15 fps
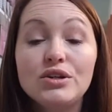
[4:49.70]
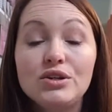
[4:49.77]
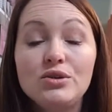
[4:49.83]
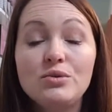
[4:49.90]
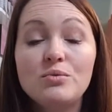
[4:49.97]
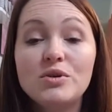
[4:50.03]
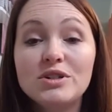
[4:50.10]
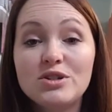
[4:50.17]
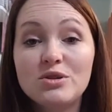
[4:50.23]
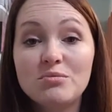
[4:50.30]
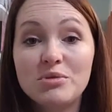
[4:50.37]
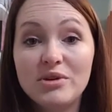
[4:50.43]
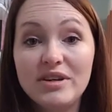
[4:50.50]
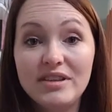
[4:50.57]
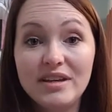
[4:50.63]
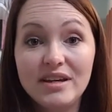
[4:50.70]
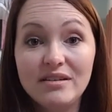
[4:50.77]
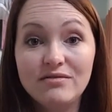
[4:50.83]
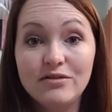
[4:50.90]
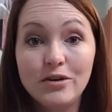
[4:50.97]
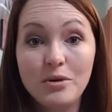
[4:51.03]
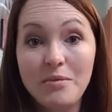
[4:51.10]
you want to breathe
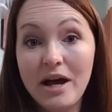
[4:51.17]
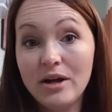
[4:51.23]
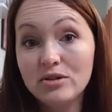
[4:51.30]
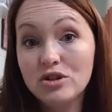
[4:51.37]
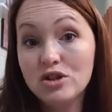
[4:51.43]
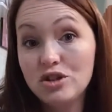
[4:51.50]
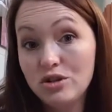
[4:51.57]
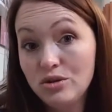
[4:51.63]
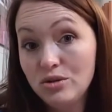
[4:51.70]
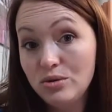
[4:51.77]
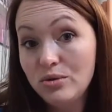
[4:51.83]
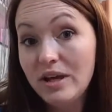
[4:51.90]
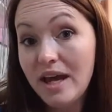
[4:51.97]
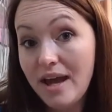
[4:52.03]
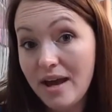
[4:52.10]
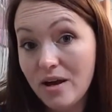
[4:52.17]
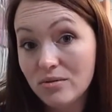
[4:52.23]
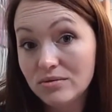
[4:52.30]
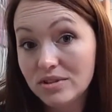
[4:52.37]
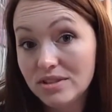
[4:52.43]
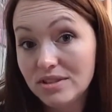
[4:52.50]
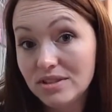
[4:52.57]
in for about 2
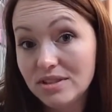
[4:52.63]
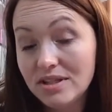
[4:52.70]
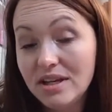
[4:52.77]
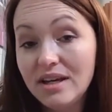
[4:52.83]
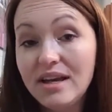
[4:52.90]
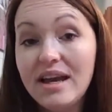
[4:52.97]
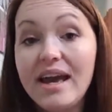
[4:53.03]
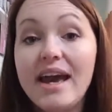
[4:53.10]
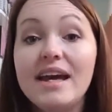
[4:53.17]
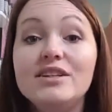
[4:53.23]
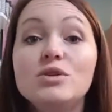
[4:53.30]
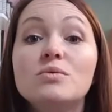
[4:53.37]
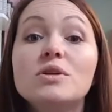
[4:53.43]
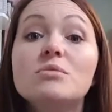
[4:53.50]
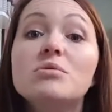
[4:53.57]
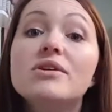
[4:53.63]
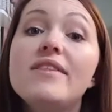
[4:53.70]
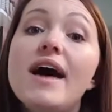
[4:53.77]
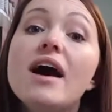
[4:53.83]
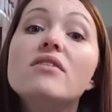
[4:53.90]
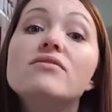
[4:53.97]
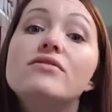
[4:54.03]
counts, and you want to breathe
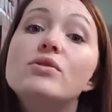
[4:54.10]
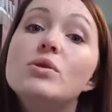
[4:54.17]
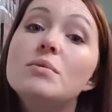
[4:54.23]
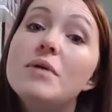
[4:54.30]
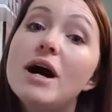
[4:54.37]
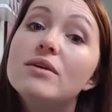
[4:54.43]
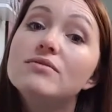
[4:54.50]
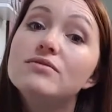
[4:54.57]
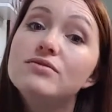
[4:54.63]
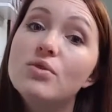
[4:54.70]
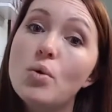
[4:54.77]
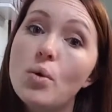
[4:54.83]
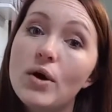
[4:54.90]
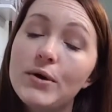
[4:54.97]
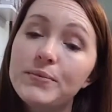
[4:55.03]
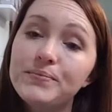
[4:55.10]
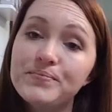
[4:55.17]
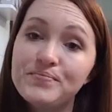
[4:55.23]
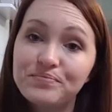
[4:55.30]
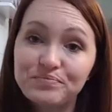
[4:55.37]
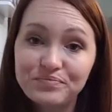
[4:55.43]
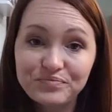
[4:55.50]
out for about 4.
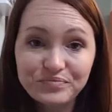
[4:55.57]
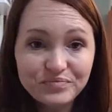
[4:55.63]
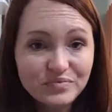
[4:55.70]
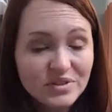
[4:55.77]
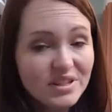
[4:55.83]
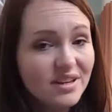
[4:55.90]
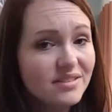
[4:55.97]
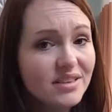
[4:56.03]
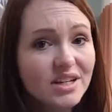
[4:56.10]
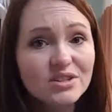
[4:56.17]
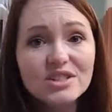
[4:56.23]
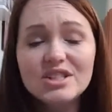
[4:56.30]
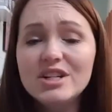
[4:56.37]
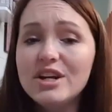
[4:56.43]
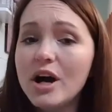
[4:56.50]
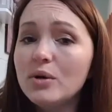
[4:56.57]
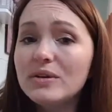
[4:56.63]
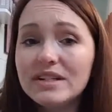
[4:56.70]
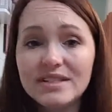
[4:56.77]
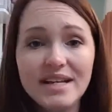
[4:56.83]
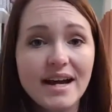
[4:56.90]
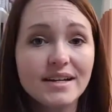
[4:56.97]
There is no
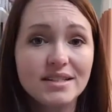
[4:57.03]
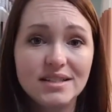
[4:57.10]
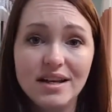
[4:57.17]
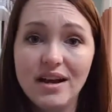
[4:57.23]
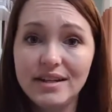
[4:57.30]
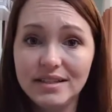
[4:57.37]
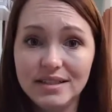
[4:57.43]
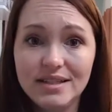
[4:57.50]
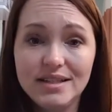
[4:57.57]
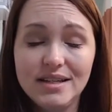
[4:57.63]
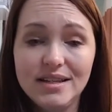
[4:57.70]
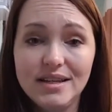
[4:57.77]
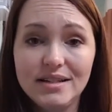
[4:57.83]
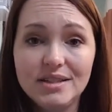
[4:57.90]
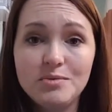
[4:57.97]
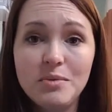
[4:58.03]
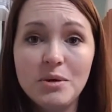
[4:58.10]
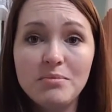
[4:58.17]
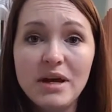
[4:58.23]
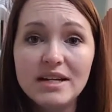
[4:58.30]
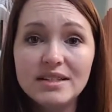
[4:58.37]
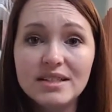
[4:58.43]
exact science to this,
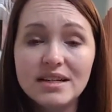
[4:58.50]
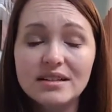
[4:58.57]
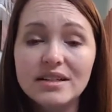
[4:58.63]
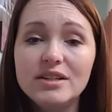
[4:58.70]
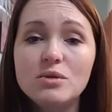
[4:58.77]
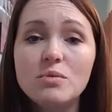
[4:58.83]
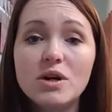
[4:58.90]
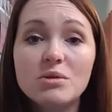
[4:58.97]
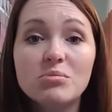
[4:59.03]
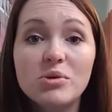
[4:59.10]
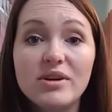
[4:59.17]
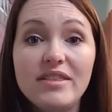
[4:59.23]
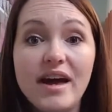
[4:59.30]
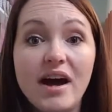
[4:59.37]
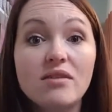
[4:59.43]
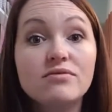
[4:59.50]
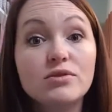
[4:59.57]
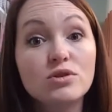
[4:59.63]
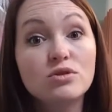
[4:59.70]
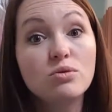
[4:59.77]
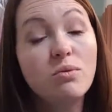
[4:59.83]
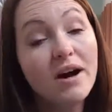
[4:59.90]
but basically you want to breathe out
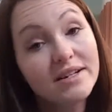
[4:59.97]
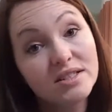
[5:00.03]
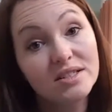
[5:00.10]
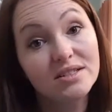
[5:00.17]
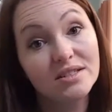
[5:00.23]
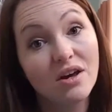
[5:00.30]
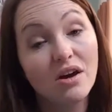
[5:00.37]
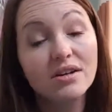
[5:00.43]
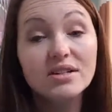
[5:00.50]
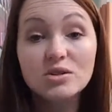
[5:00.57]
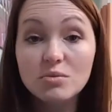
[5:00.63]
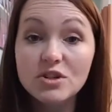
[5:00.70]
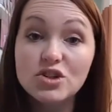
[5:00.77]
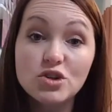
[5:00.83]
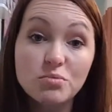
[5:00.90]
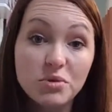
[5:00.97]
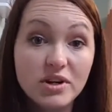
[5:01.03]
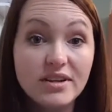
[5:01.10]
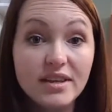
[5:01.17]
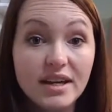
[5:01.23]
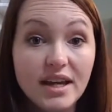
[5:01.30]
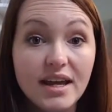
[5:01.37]
for twice as long as what you're
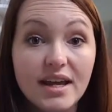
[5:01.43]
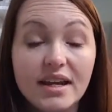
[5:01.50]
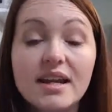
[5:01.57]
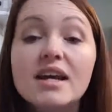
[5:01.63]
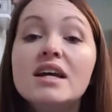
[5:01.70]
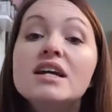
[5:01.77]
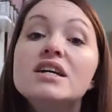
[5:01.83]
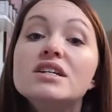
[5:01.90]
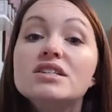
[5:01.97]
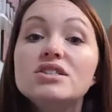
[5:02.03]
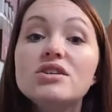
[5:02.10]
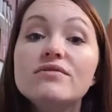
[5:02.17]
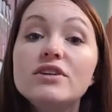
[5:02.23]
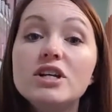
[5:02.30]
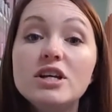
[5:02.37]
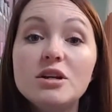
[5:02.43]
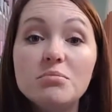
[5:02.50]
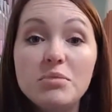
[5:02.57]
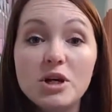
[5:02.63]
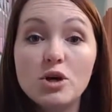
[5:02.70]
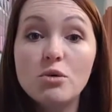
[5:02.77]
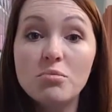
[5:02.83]
breathing in. So if you need a
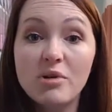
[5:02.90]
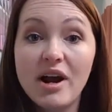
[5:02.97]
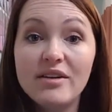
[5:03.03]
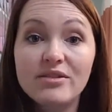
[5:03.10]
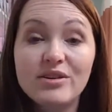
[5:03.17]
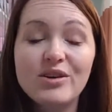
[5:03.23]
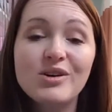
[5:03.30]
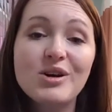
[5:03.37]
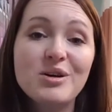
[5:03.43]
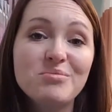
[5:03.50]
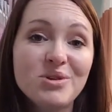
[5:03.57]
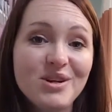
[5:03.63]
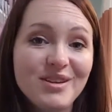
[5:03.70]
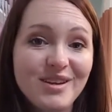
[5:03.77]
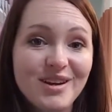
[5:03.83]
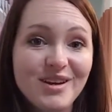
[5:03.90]
bigger breath, you're going to breathe